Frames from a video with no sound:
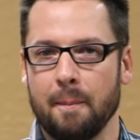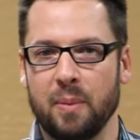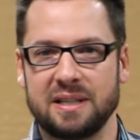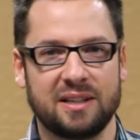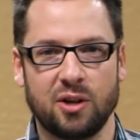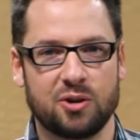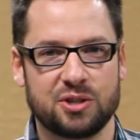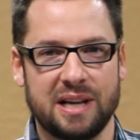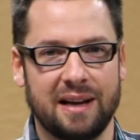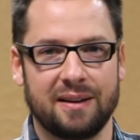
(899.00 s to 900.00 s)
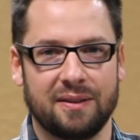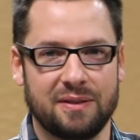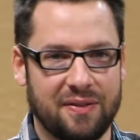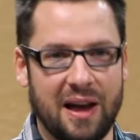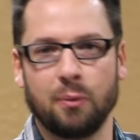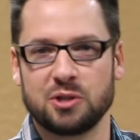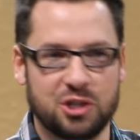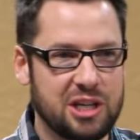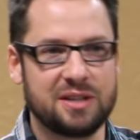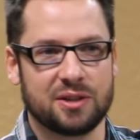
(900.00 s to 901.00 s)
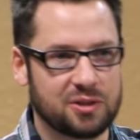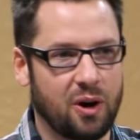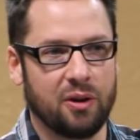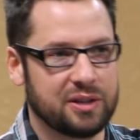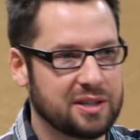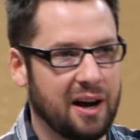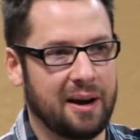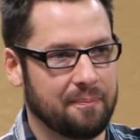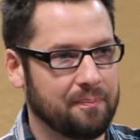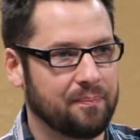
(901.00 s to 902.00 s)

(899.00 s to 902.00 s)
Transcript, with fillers: but didn't understand that that was Jesus all the time.